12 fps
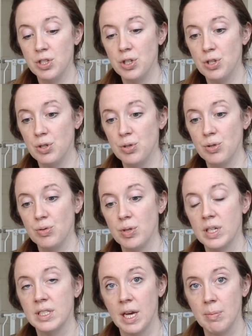2
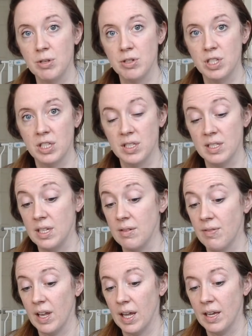diapers just to see
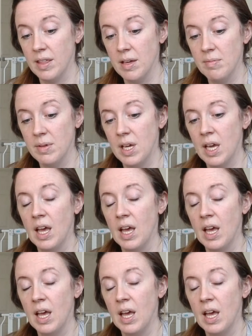like them.